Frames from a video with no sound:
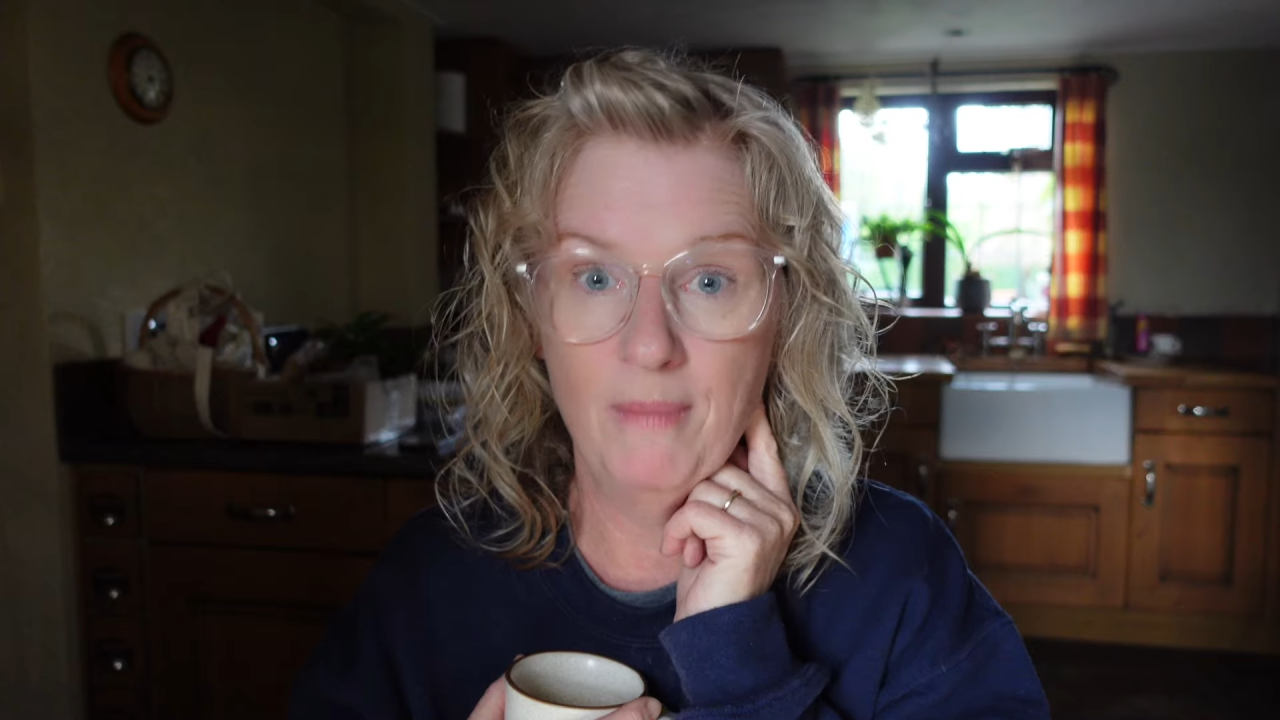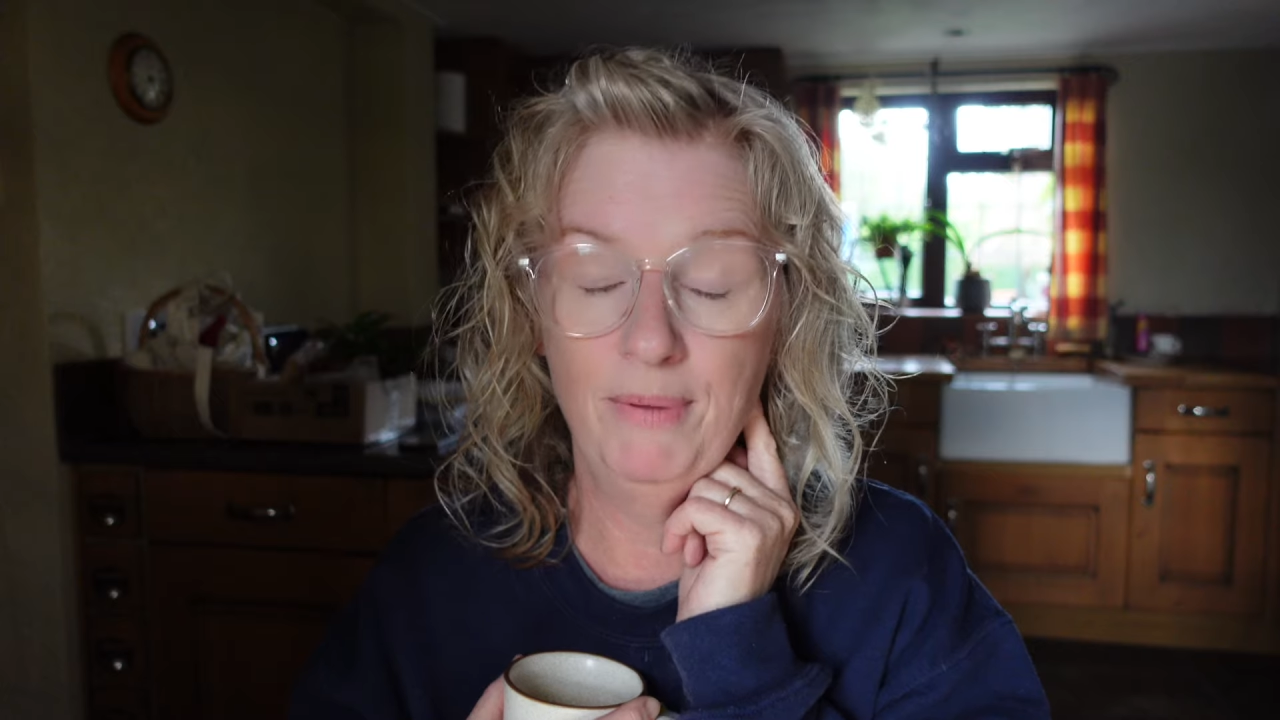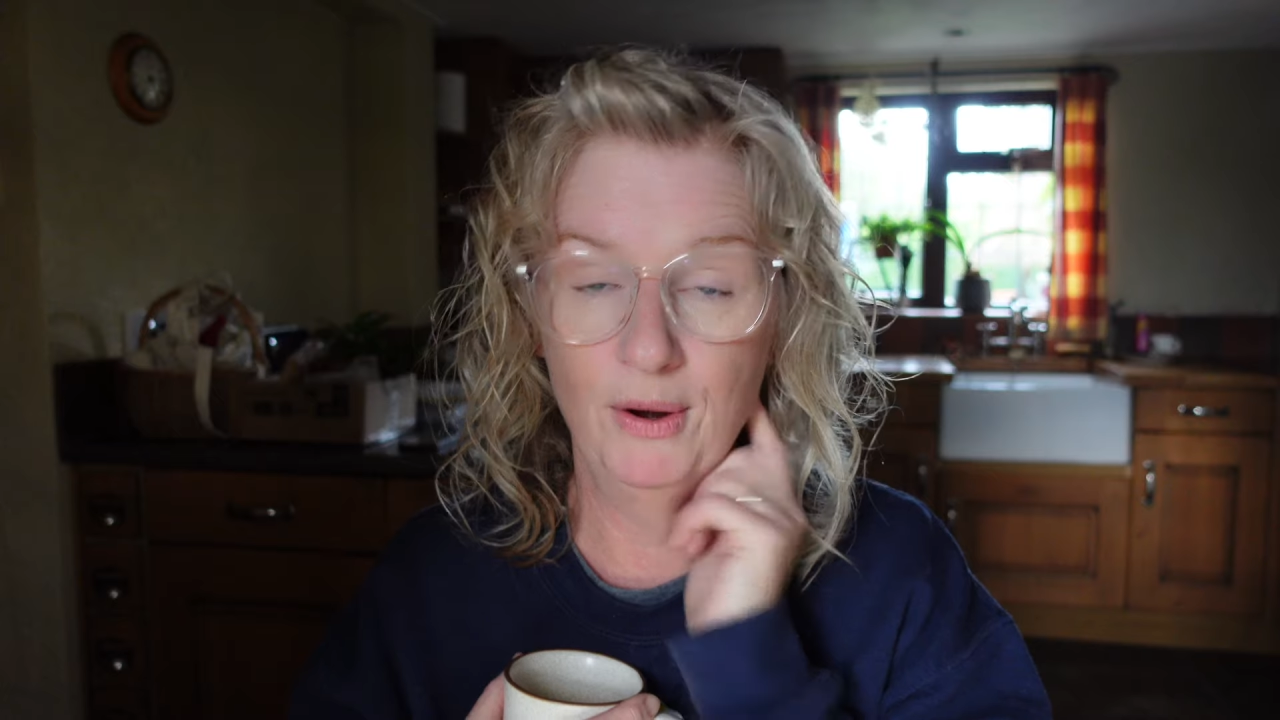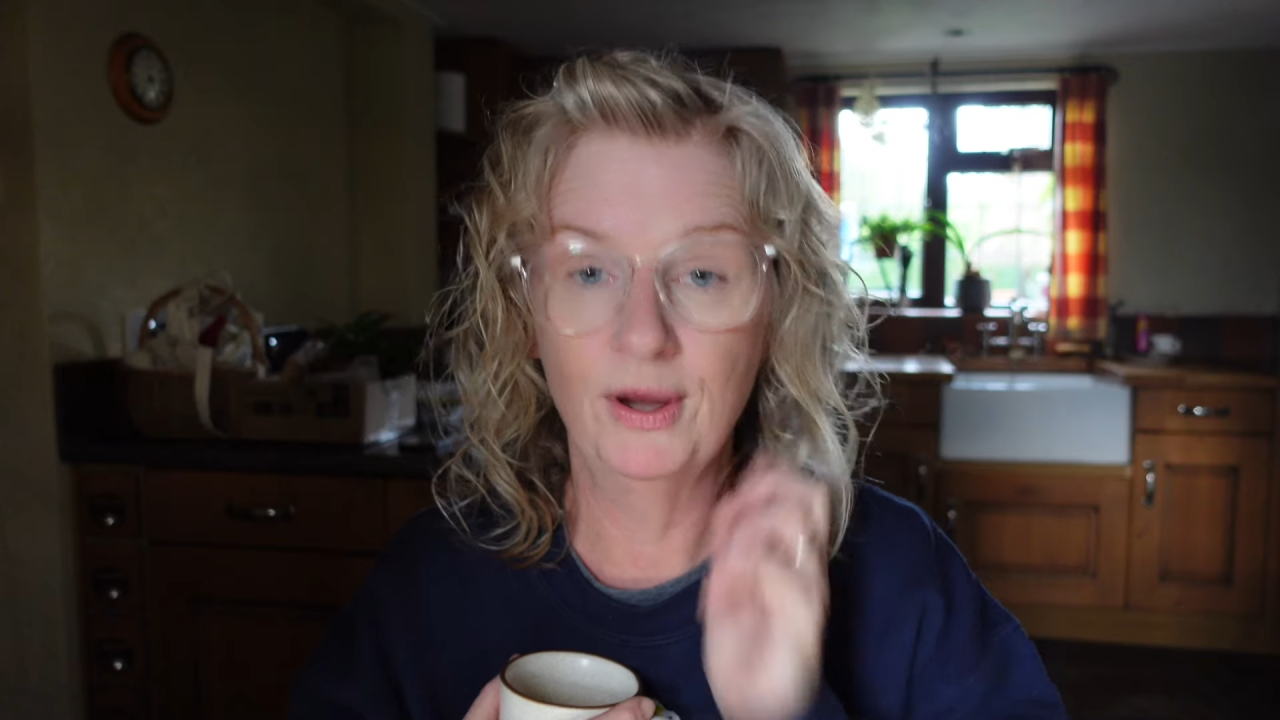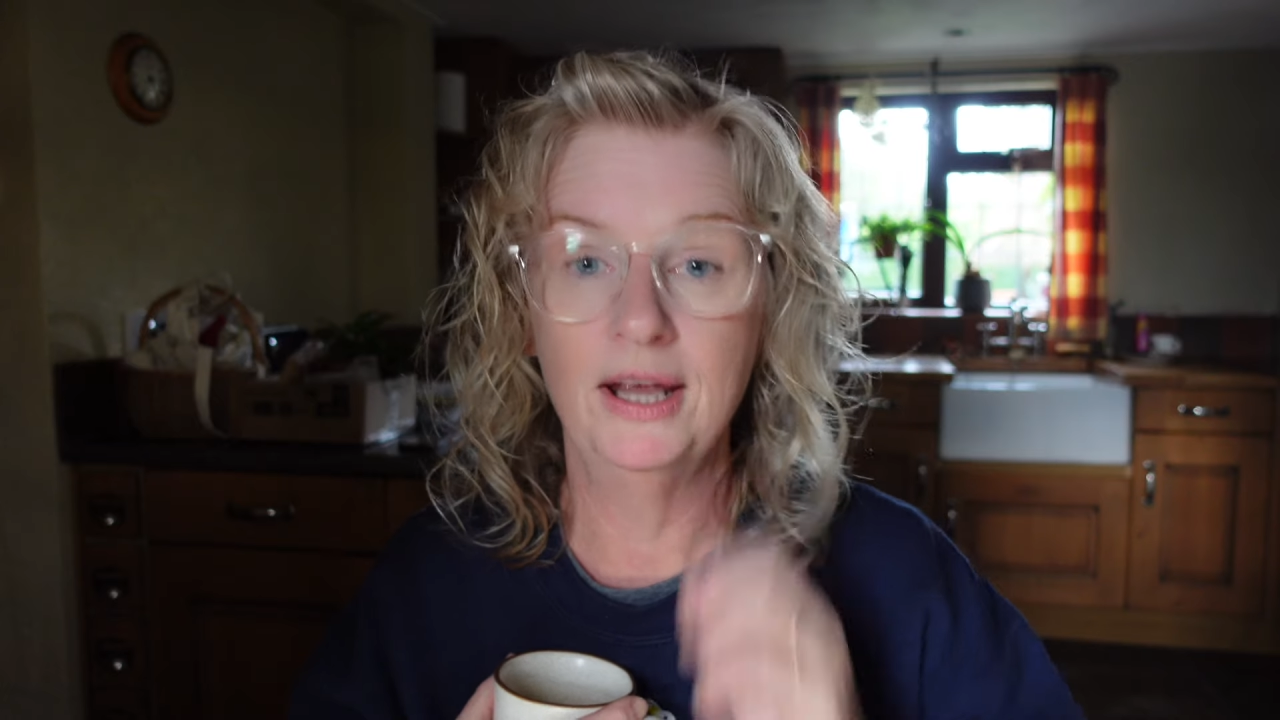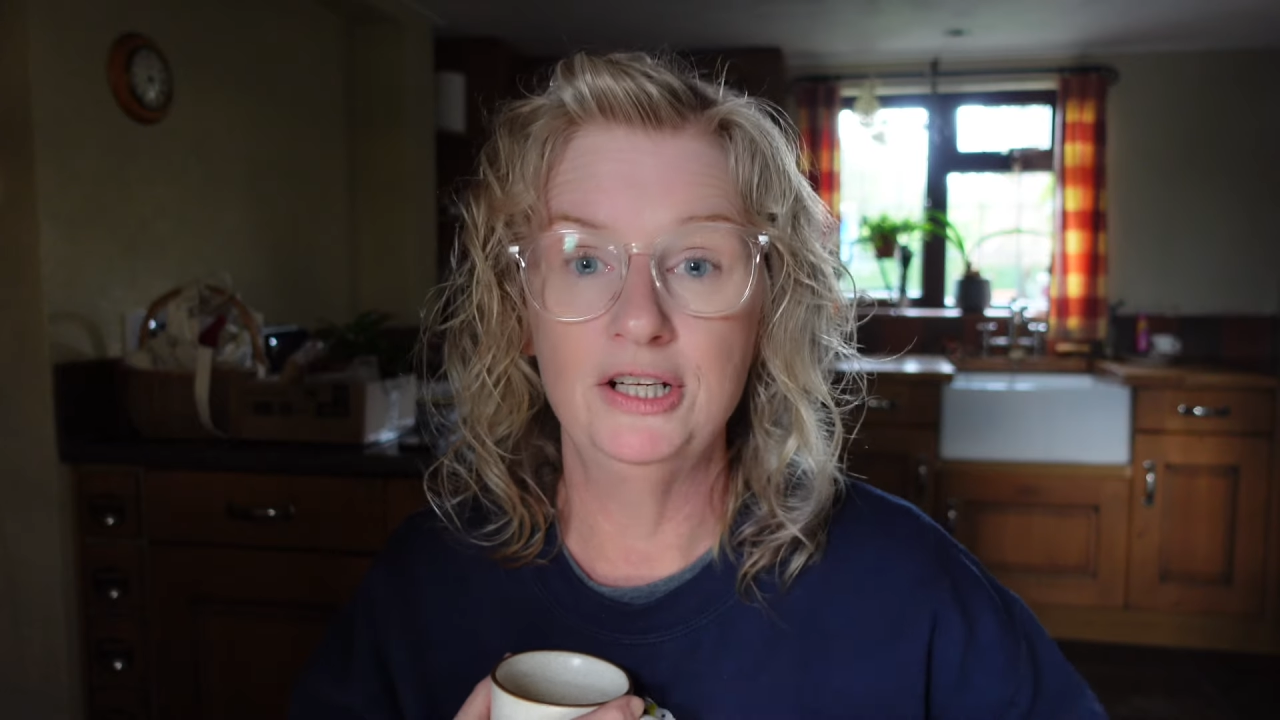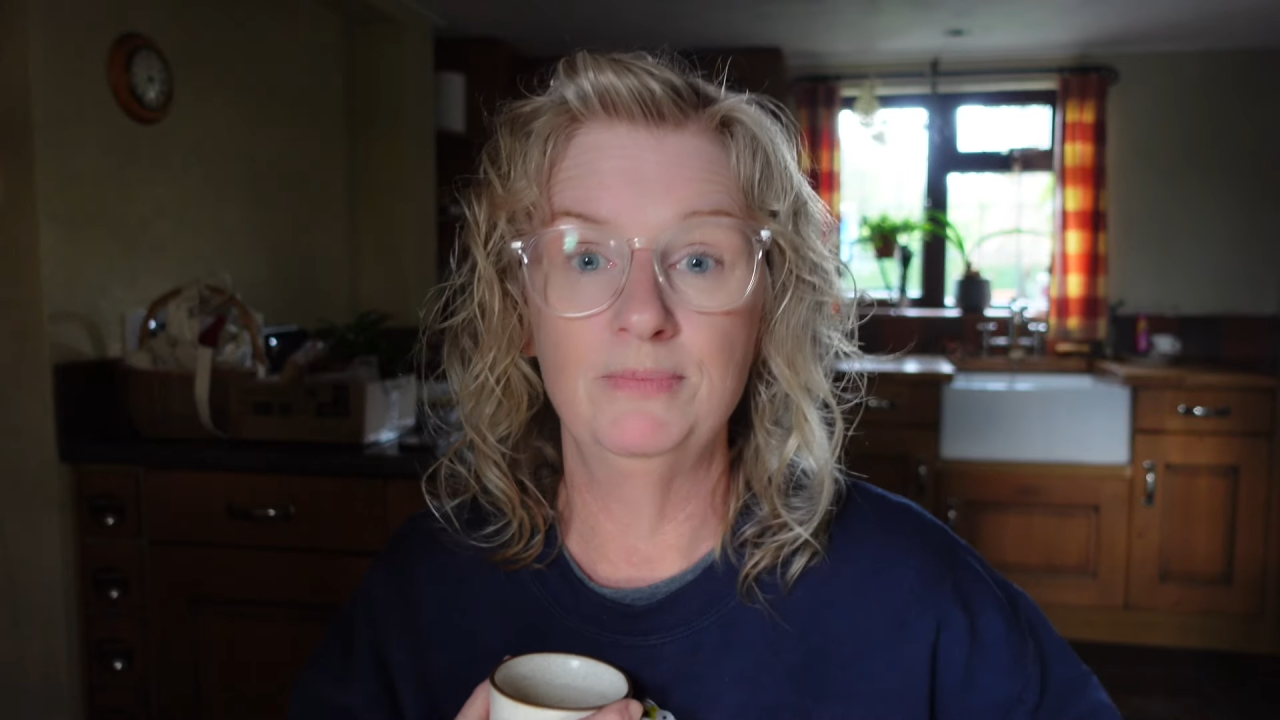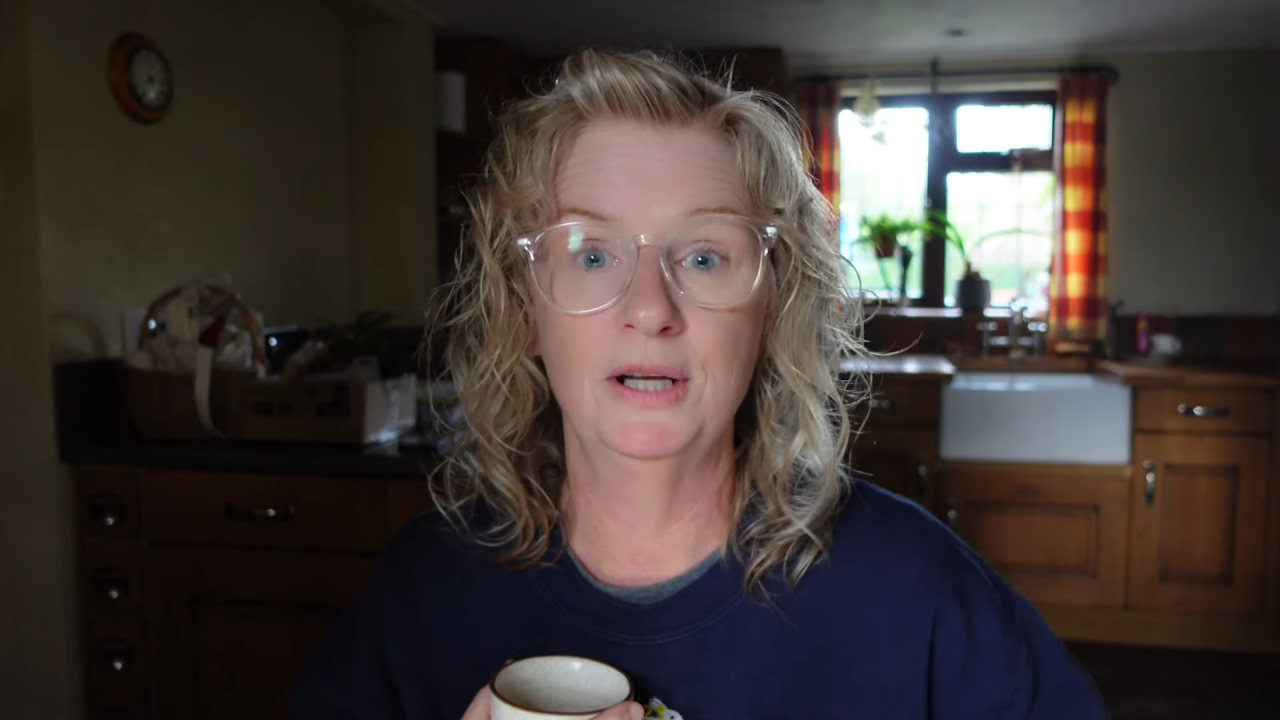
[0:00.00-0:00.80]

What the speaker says: a blockage